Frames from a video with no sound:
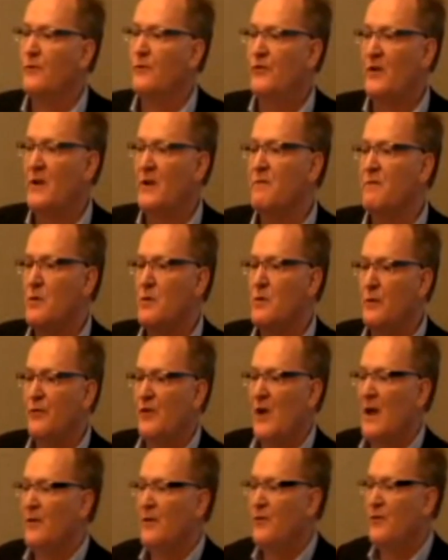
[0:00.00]
just to give you a
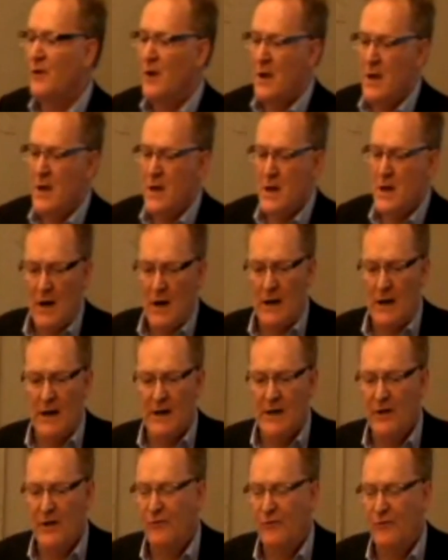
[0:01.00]
sense, uh,
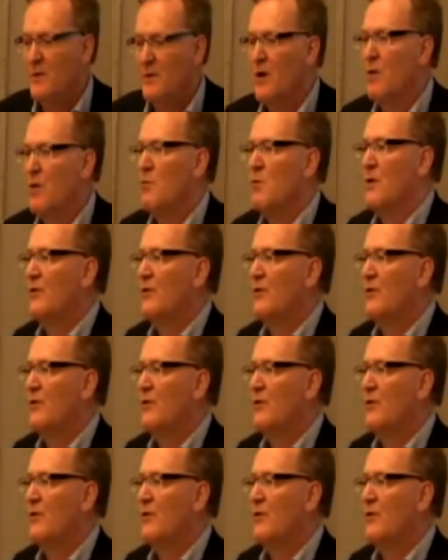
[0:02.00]
I guess here